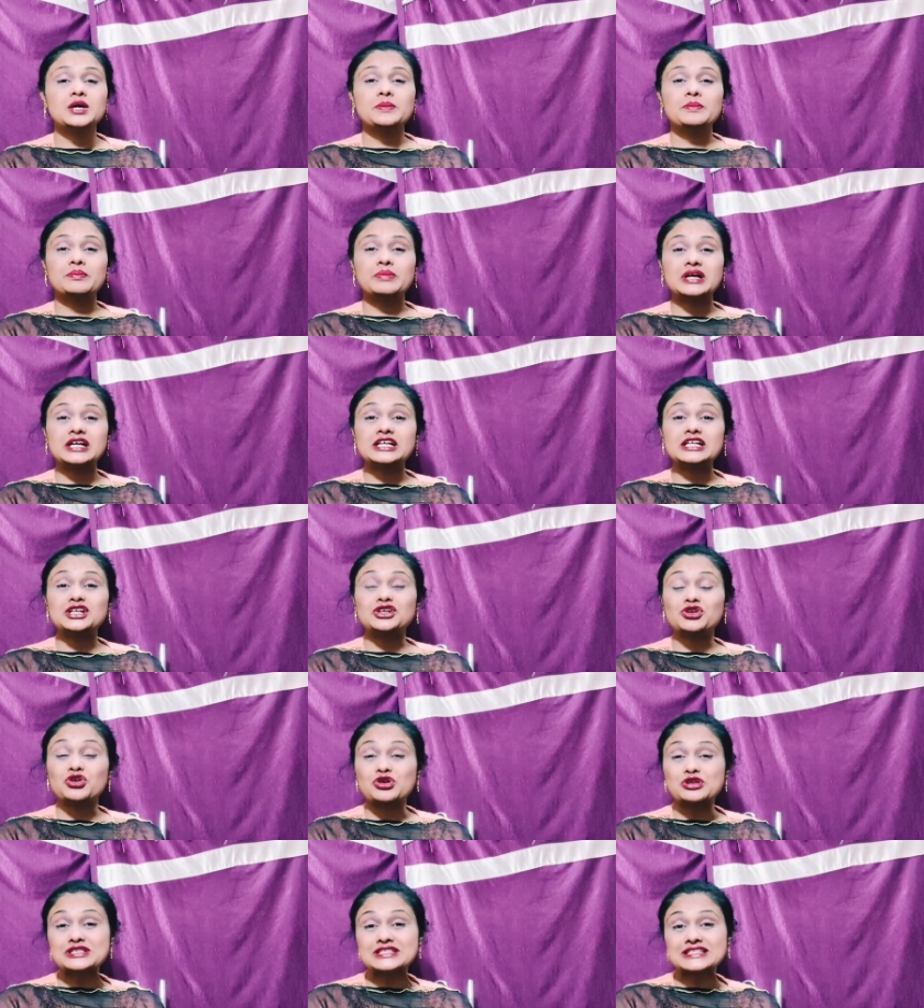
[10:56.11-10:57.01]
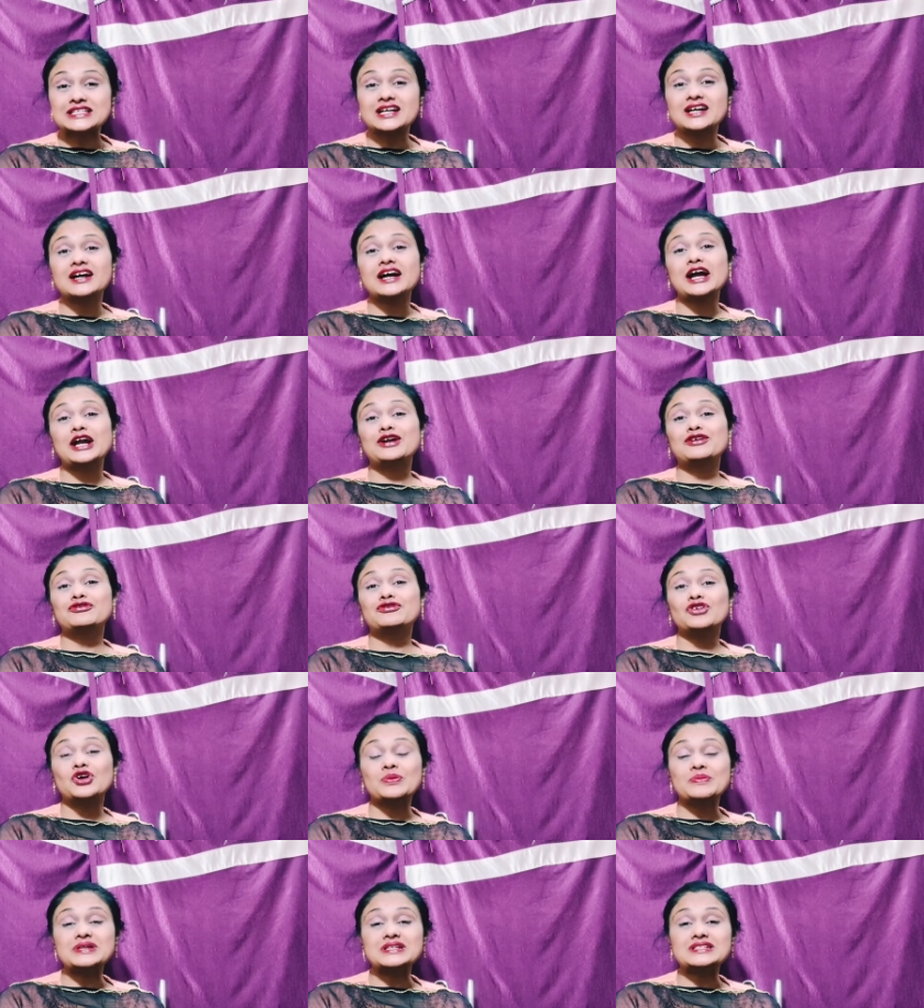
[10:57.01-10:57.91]
but nausea and
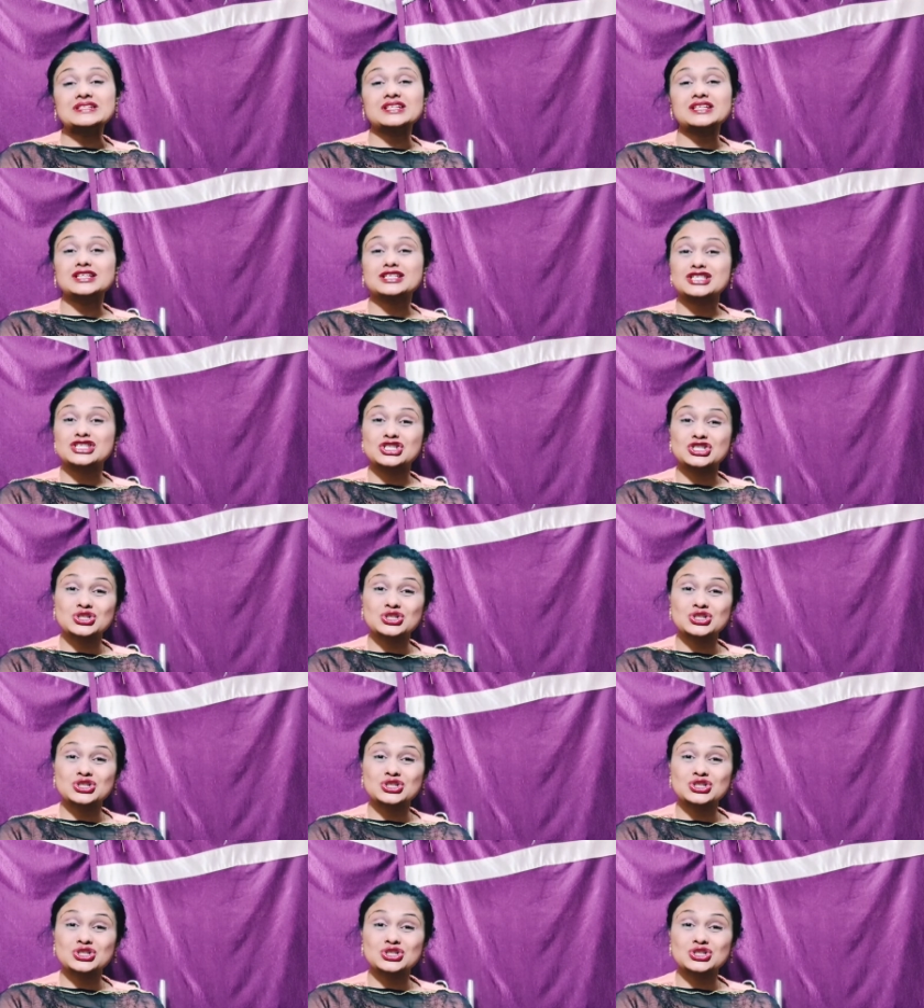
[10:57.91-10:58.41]
vomiting is